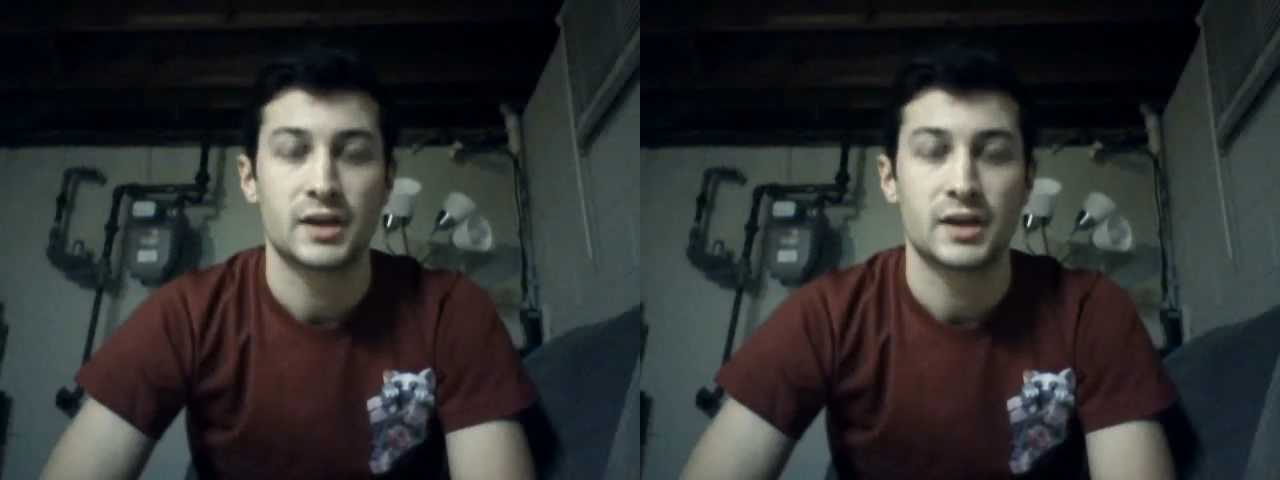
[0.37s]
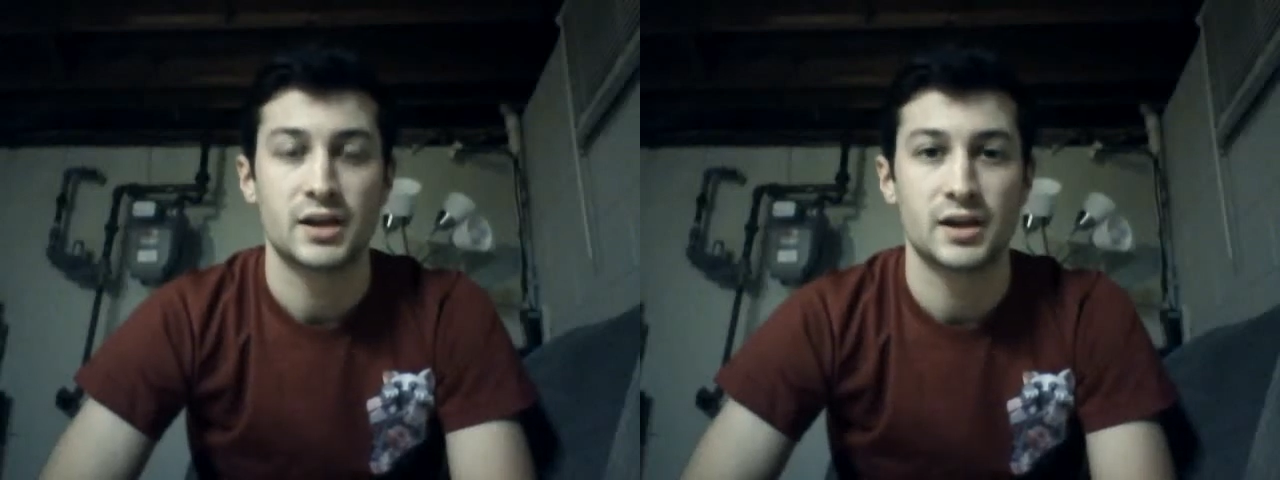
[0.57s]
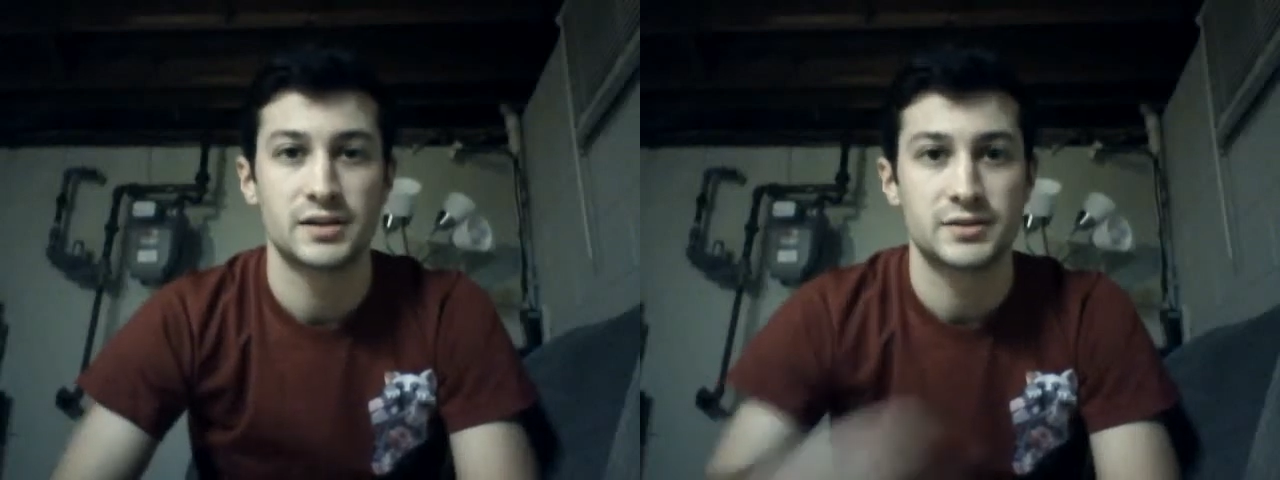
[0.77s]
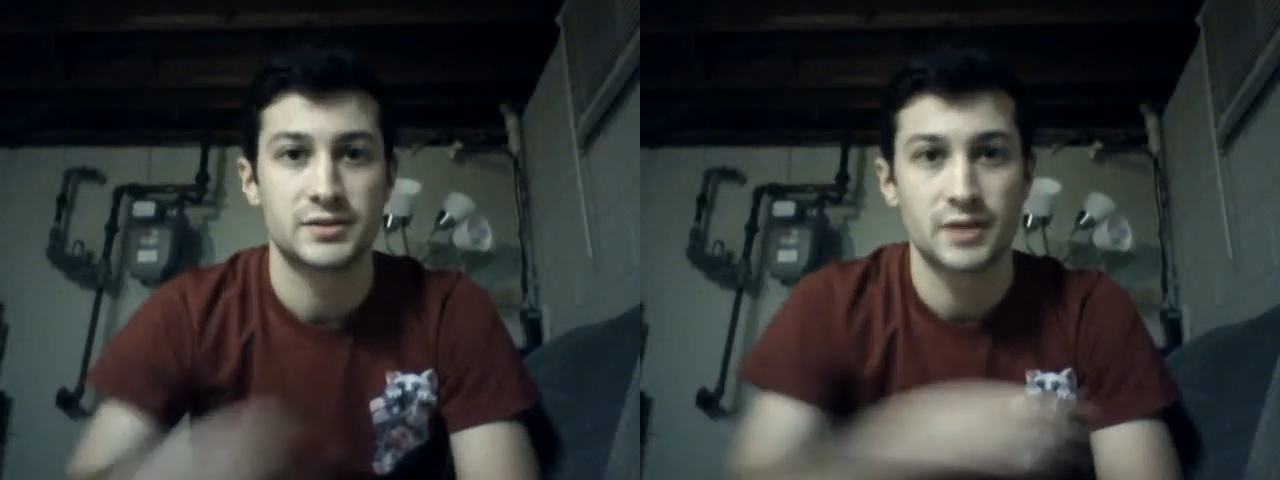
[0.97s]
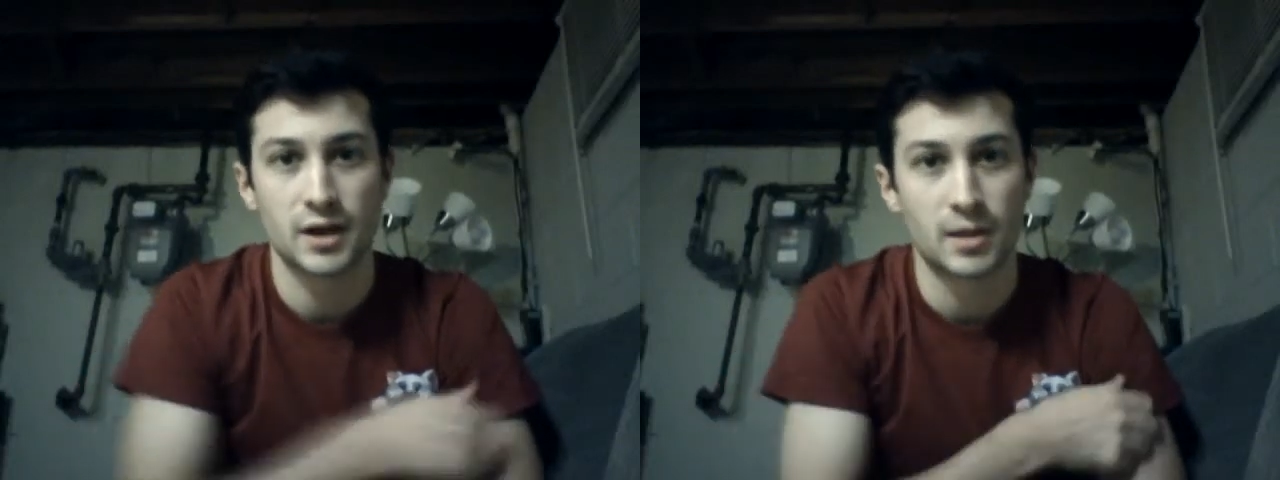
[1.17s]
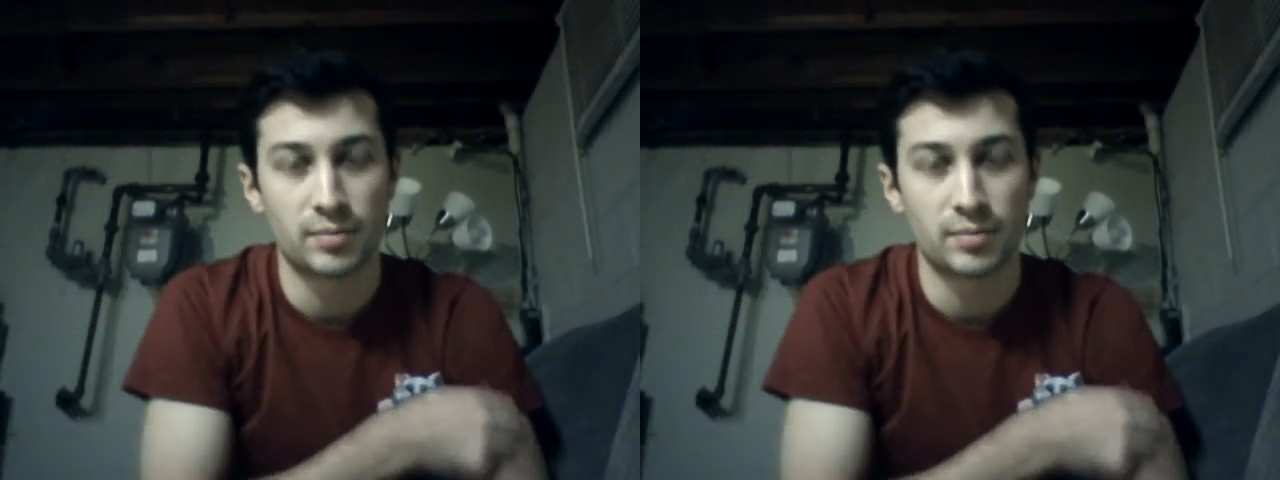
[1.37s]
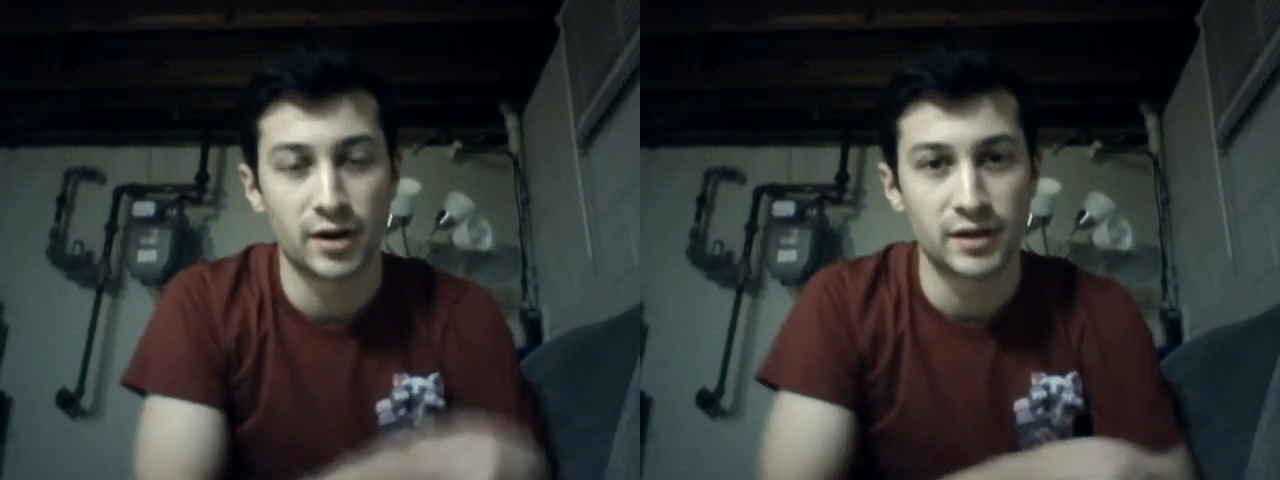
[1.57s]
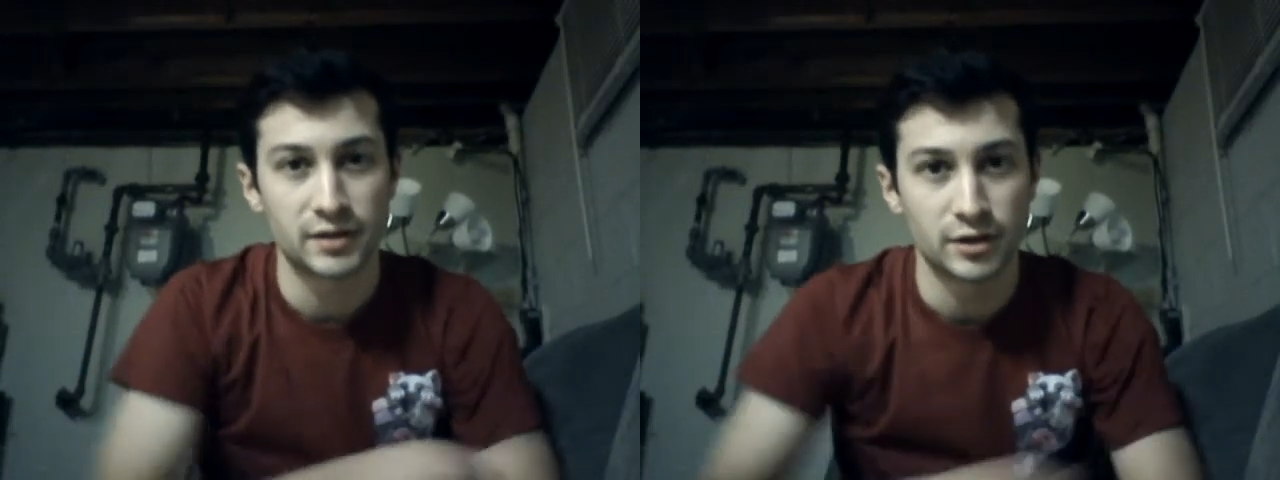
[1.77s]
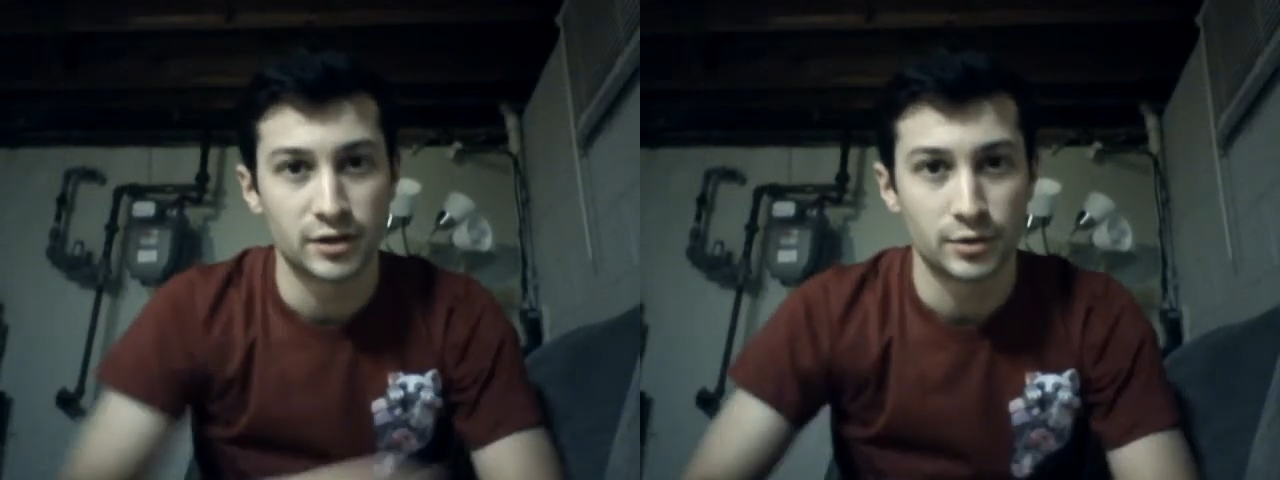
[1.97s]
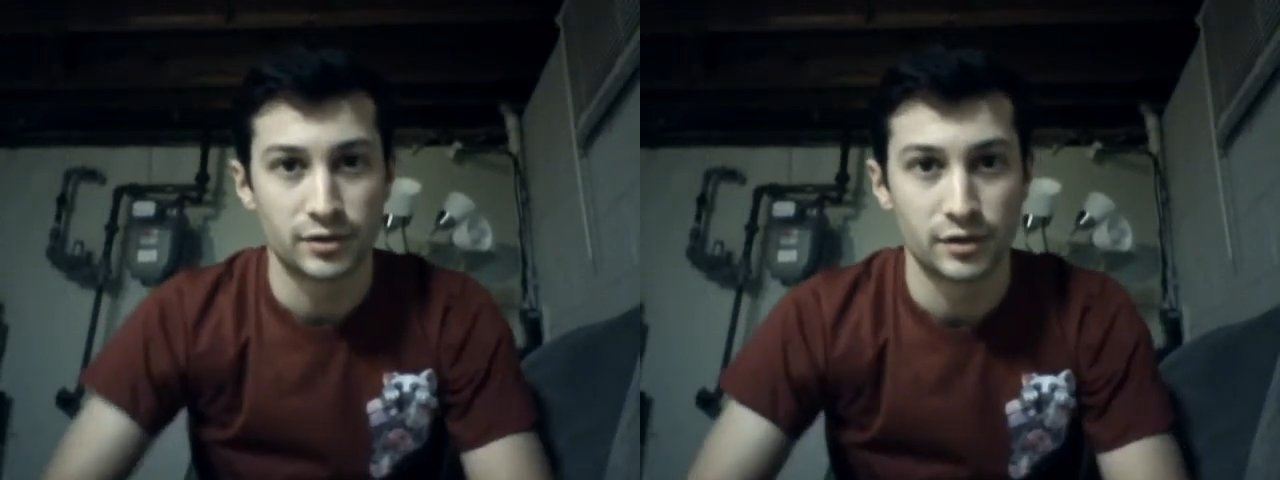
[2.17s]
Hey guys, Brian
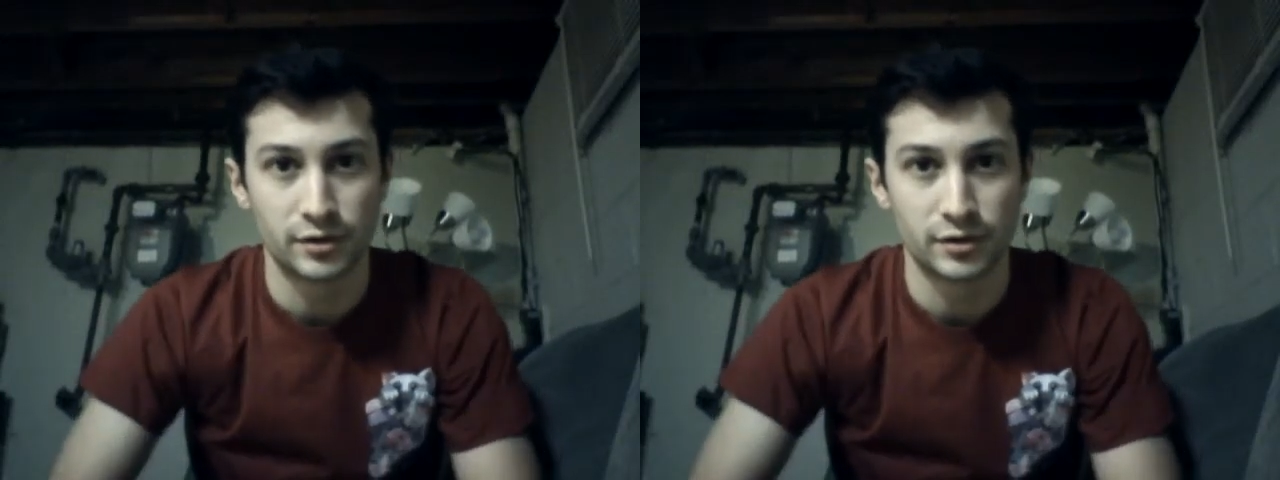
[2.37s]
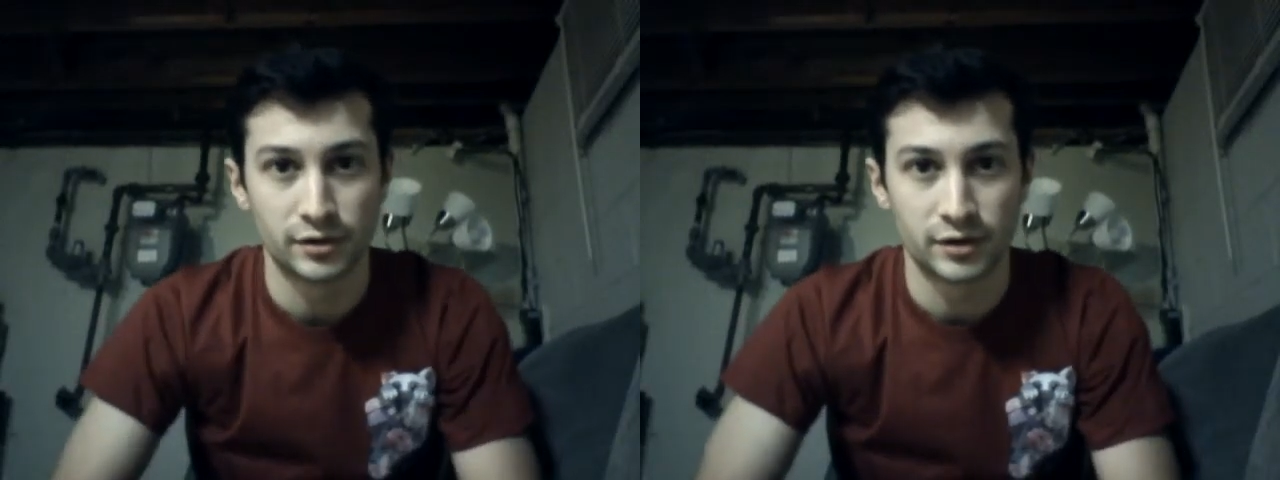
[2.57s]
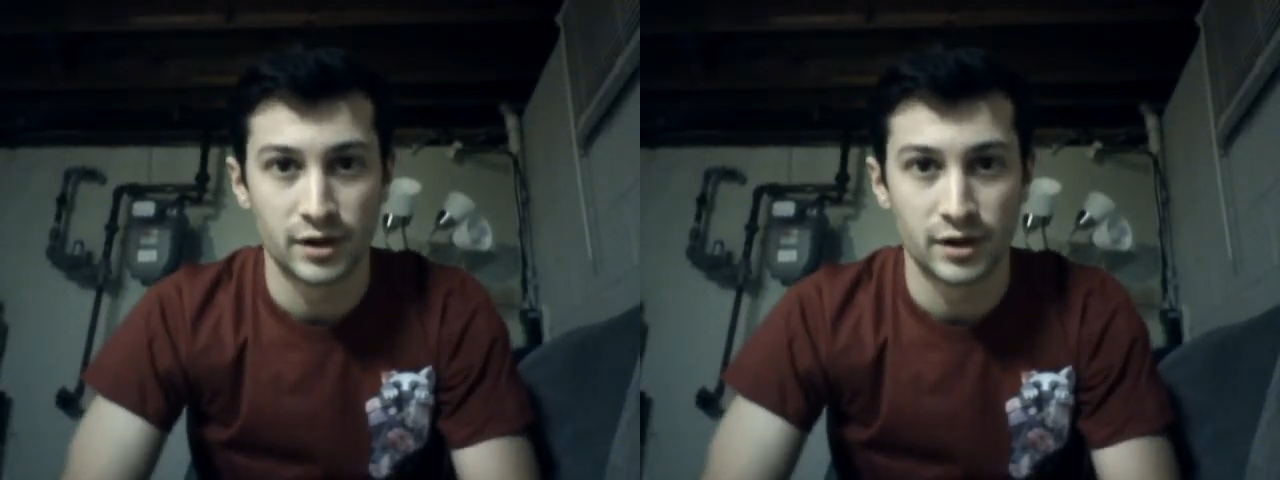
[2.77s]
here with another